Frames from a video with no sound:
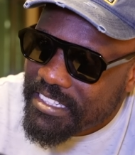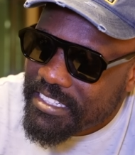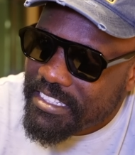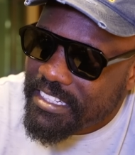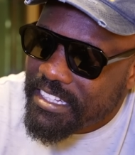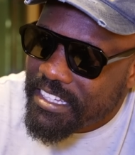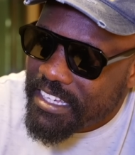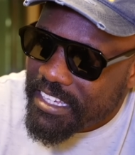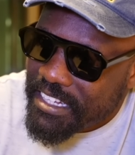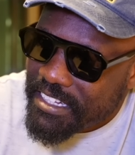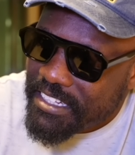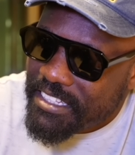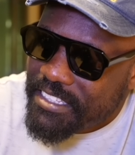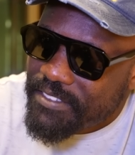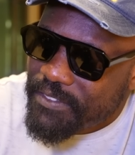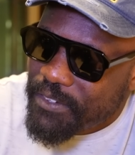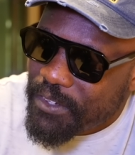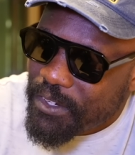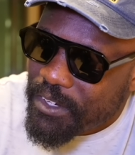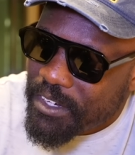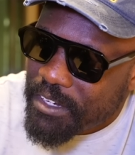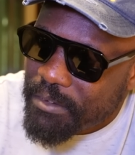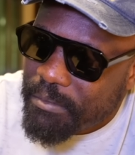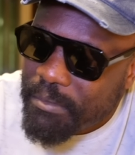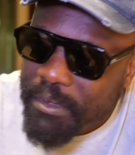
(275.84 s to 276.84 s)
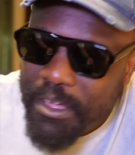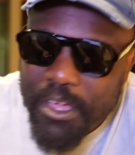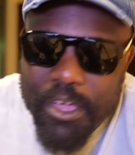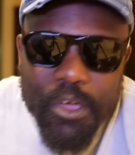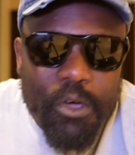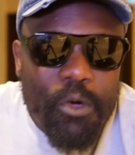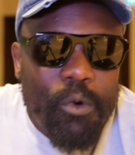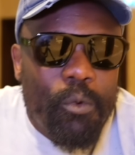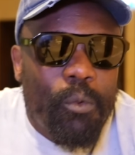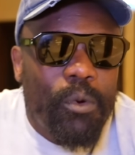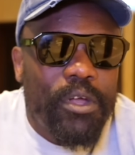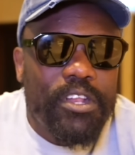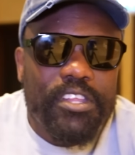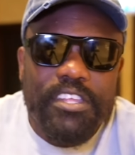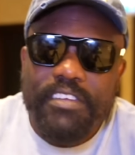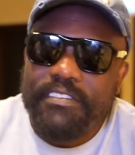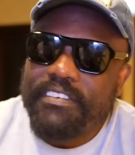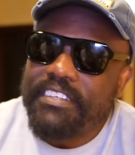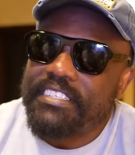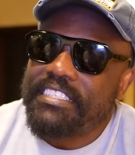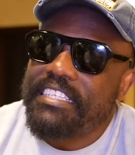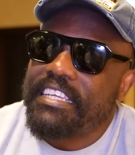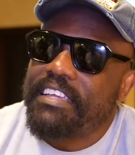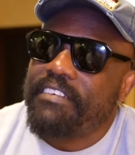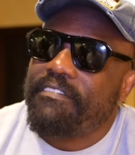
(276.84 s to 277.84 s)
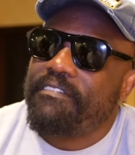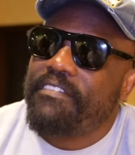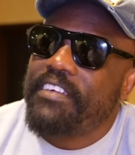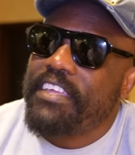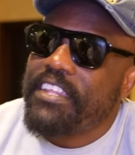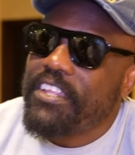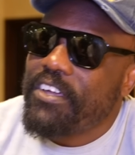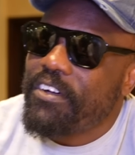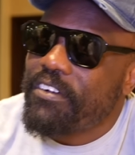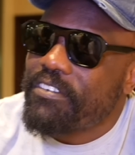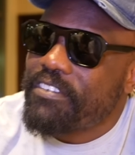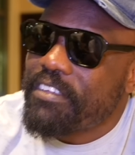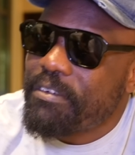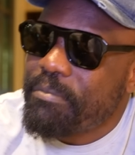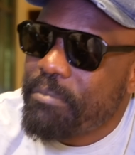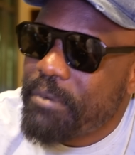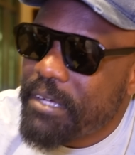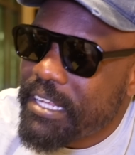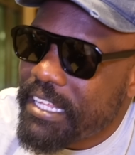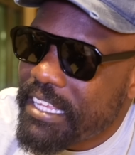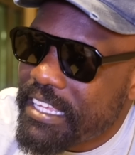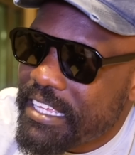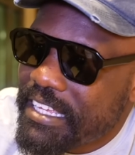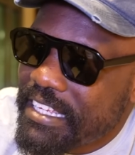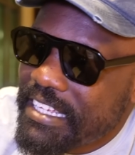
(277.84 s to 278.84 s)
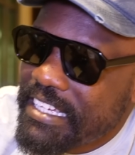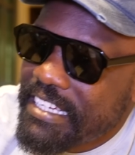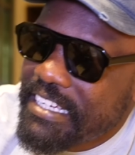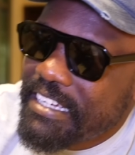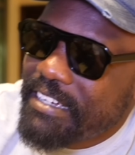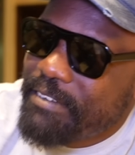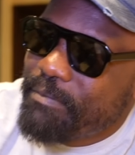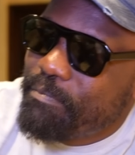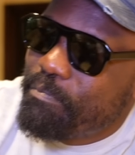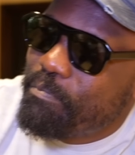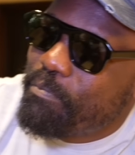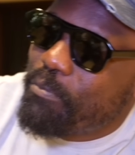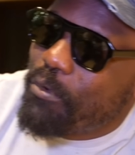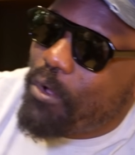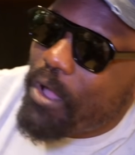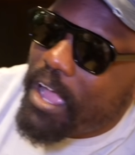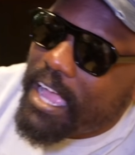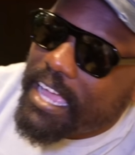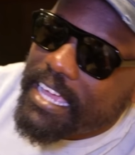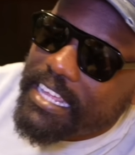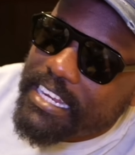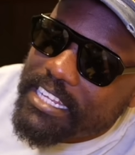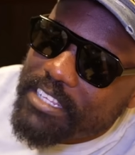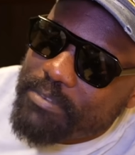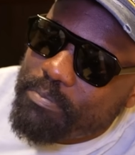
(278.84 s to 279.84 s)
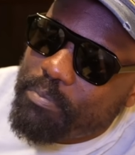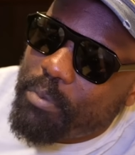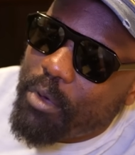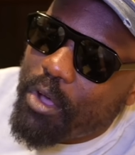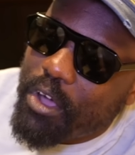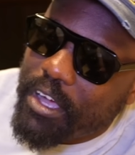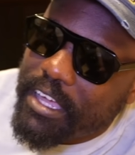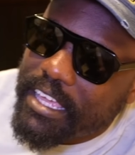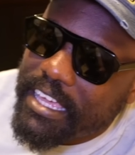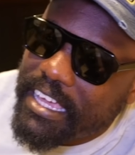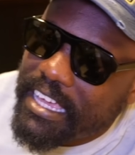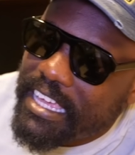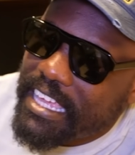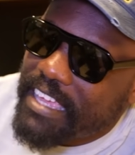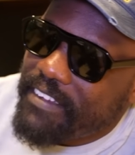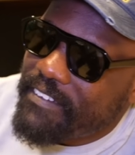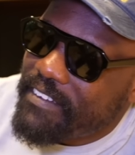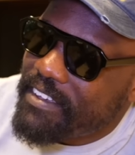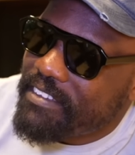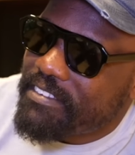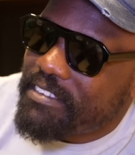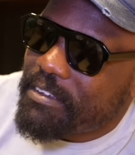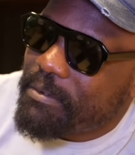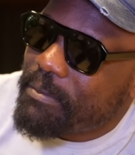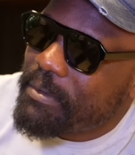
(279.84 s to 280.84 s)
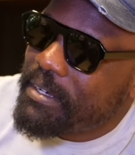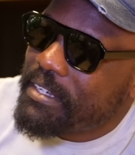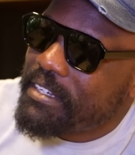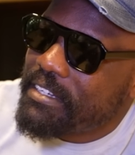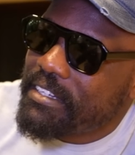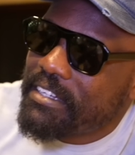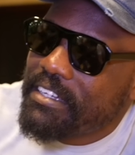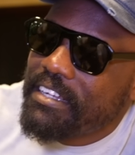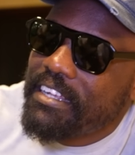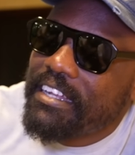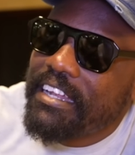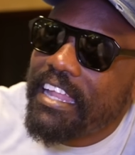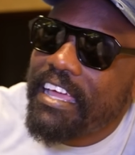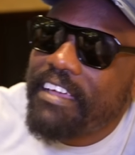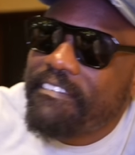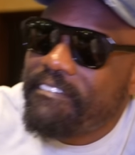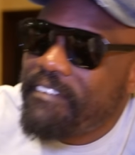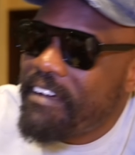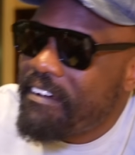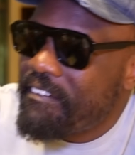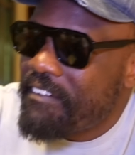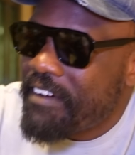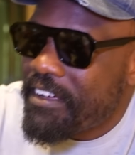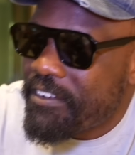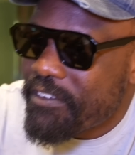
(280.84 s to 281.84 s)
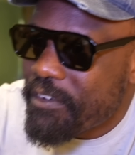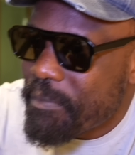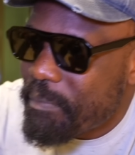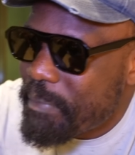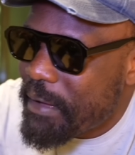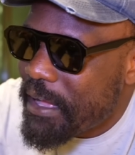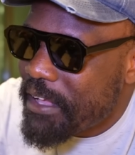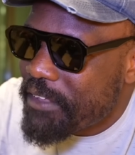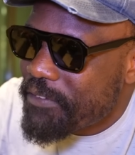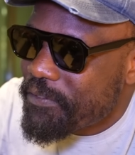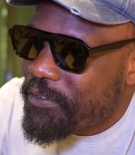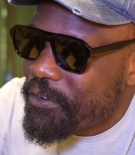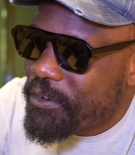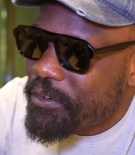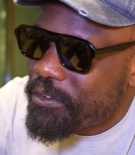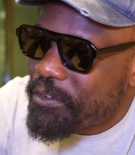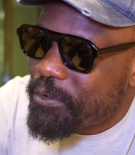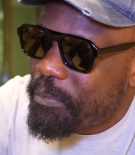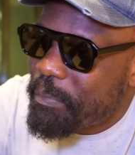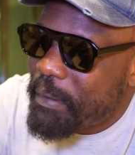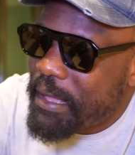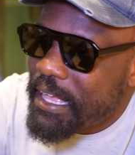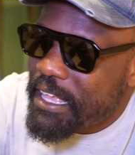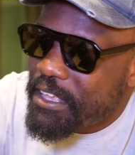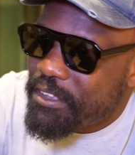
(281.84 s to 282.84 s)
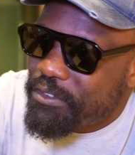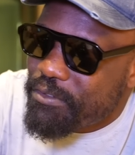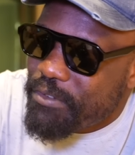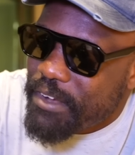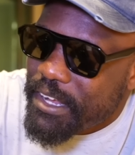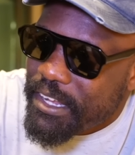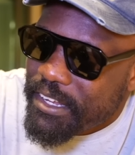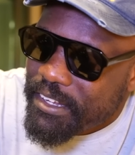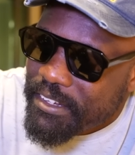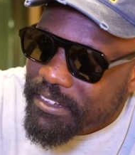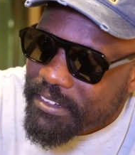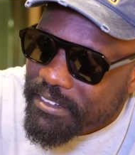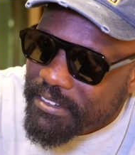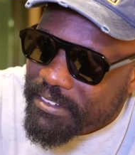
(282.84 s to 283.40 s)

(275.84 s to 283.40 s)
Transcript: It's full of them. When did you ever see a video of somebody going in his pocket, giving someone like £500 for to pay his rent?